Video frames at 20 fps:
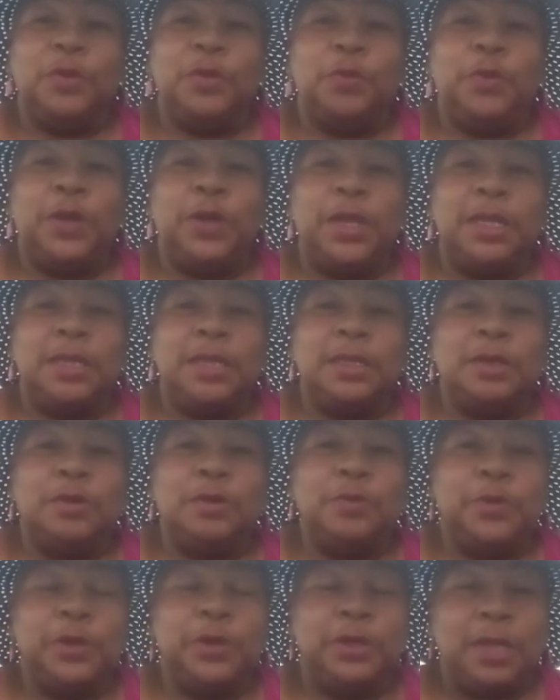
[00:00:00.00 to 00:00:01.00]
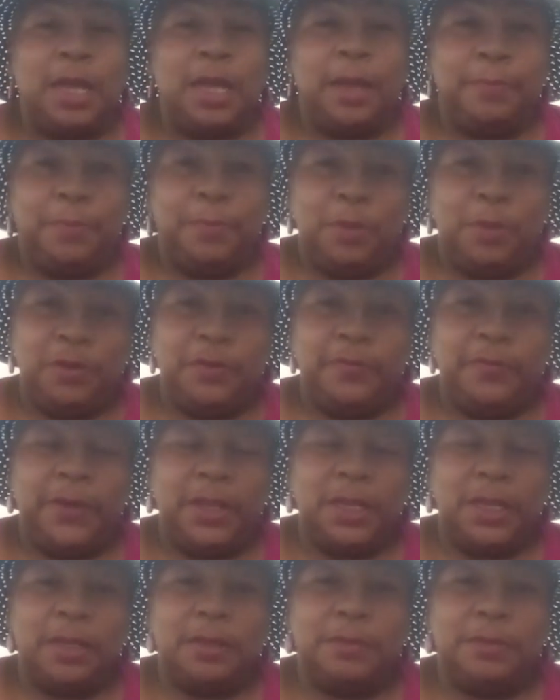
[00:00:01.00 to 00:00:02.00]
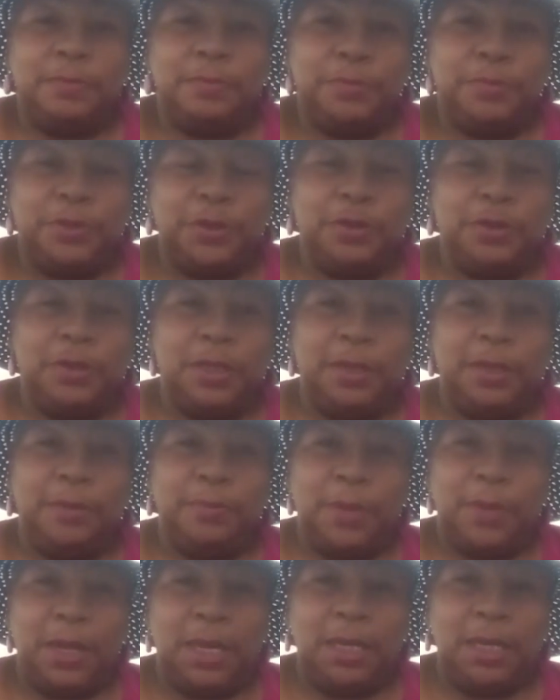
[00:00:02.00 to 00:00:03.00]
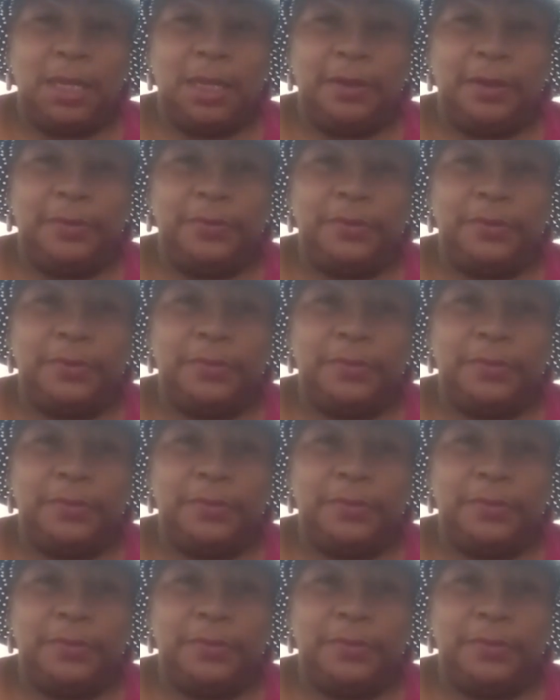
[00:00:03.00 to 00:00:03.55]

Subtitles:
when we're not motivated purely by love.